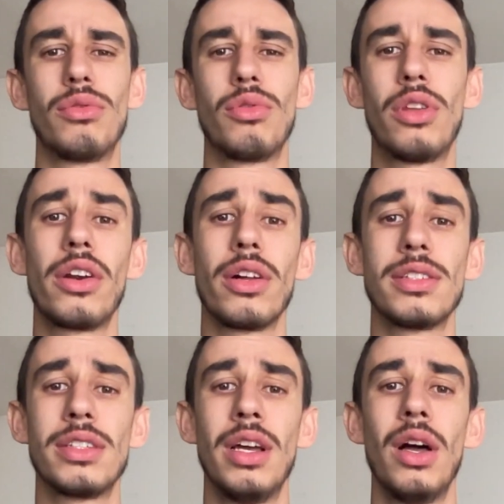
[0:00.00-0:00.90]

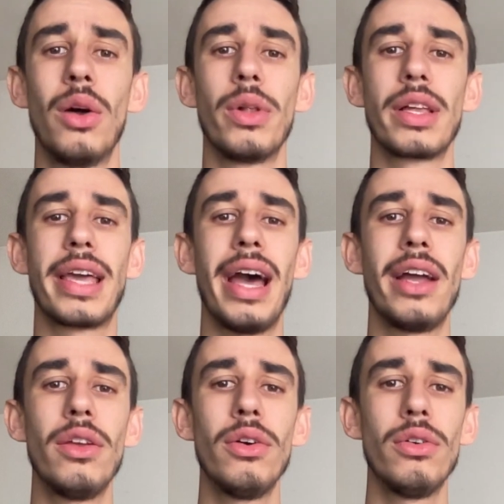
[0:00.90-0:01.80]
tutorials will guide
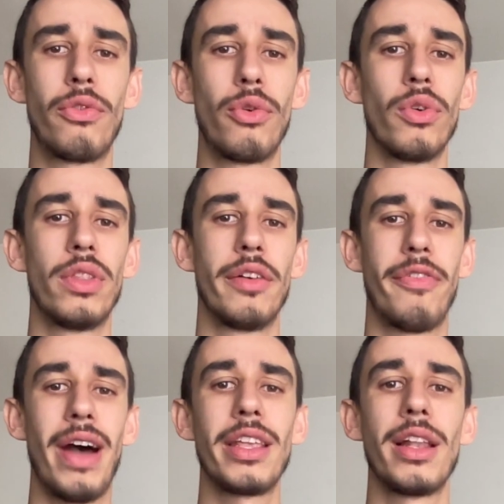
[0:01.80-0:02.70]
you through the
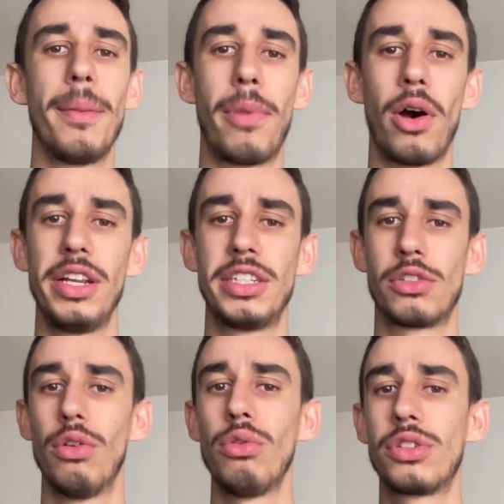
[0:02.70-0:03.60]
final polished
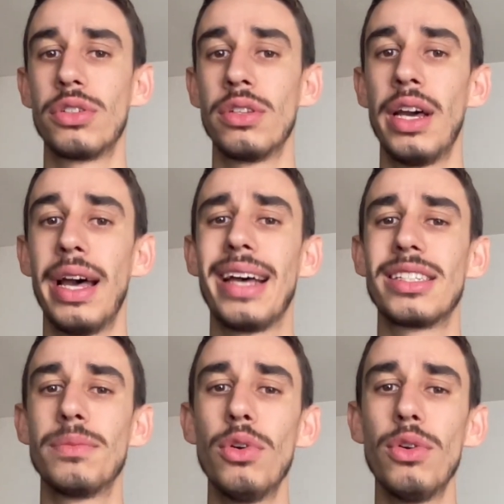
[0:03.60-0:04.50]
solution as
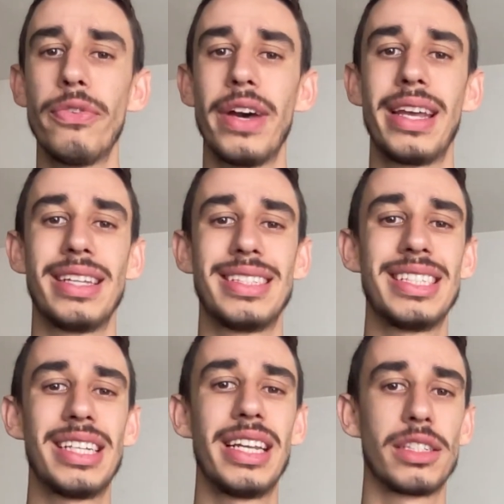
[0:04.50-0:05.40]
smooth and as
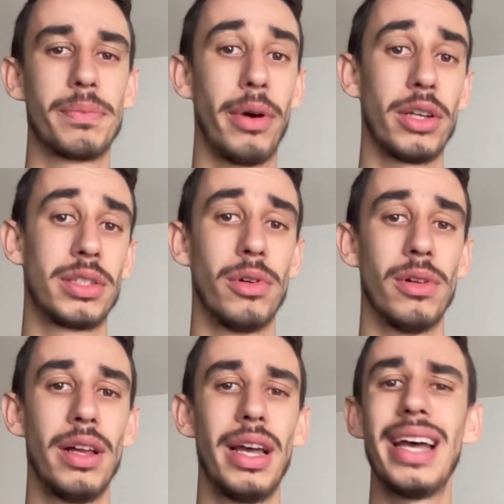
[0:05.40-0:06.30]
easily as possible,
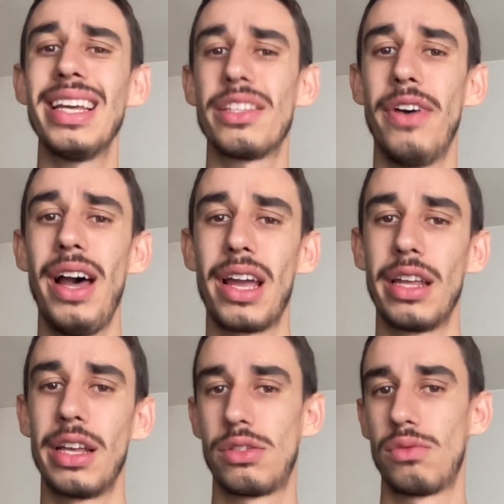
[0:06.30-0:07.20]
and that's fine,
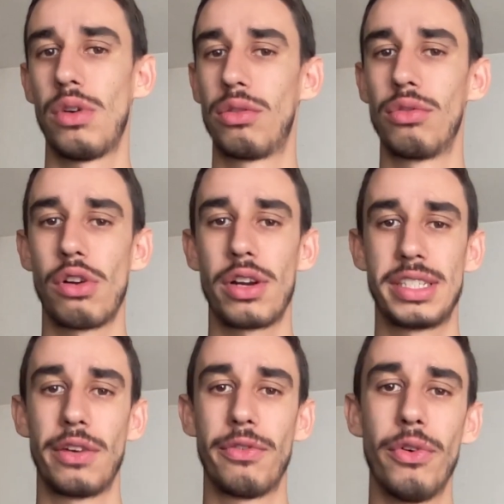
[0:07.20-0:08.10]
that's what tutorials
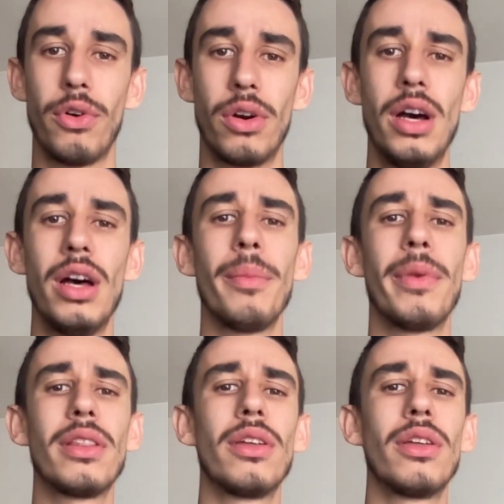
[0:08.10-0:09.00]
are for.
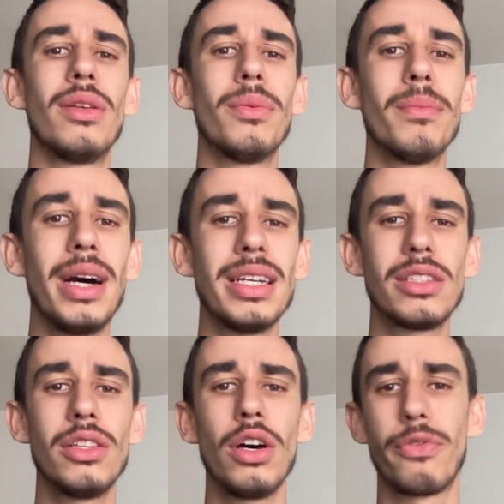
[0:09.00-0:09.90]
But you must
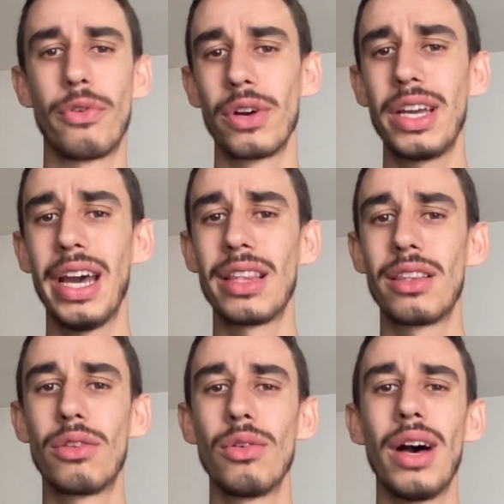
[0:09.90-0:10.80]
not forget
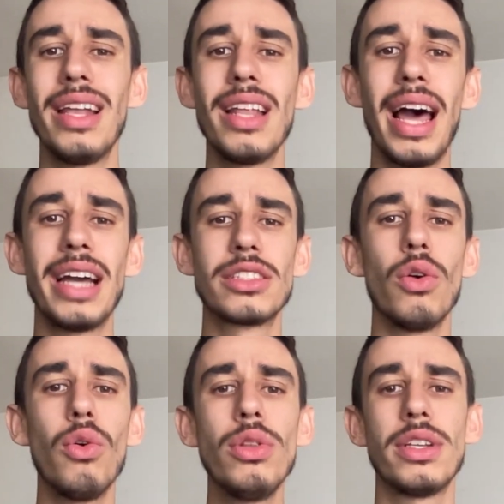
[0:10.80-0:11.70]
to analyze all the